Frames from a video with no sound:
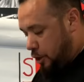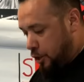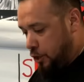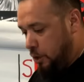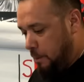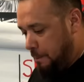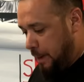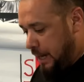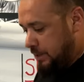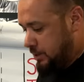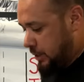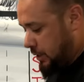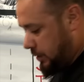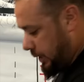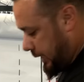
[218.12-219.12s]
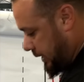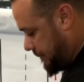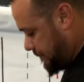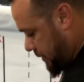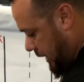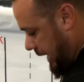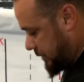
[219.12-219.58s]
you're basically,
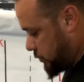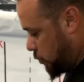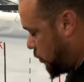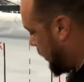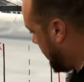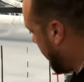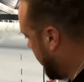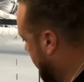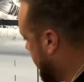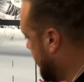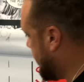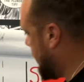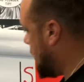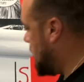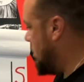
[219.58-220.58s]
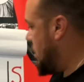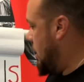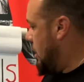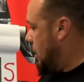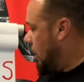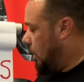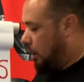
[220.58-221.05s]
as a one-man detail,
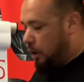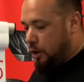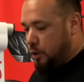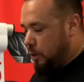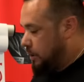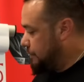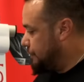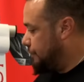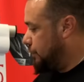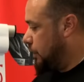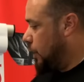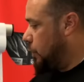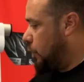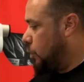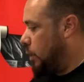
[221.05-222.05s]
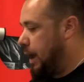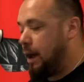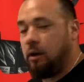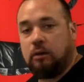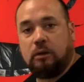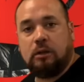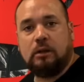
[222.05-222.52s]
are gonna float
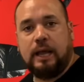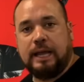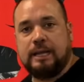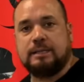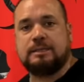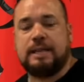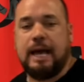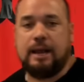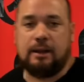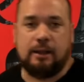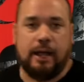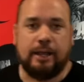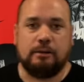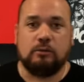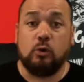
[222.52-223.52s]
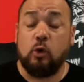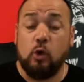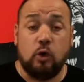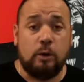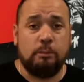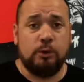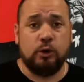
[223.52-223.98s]
around like a satellite
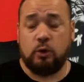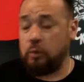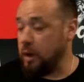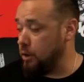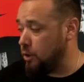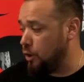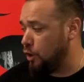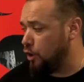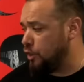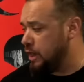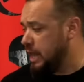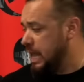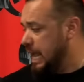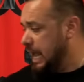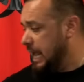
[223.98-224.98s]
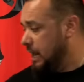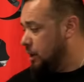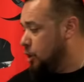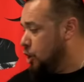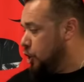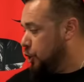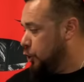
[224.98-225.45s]
or a moon around Earth.
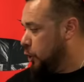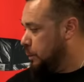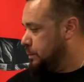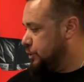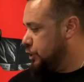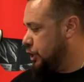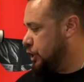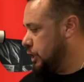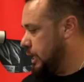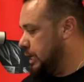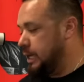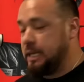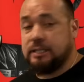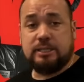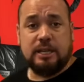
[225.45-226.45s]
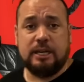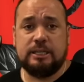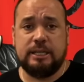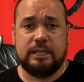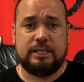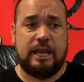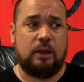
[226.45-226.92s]
And your positioning is gonna
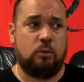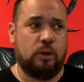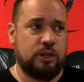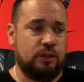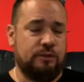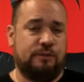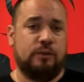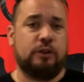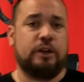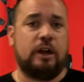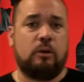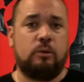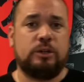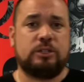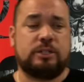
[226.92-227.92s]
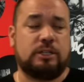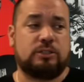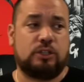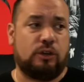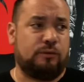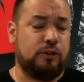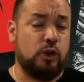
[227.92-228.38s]
dictate what you feel you're at risk is.
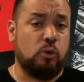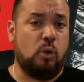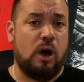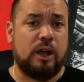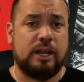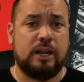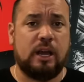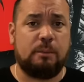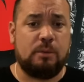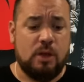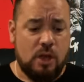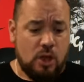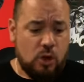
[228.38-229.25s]
So if you're walking up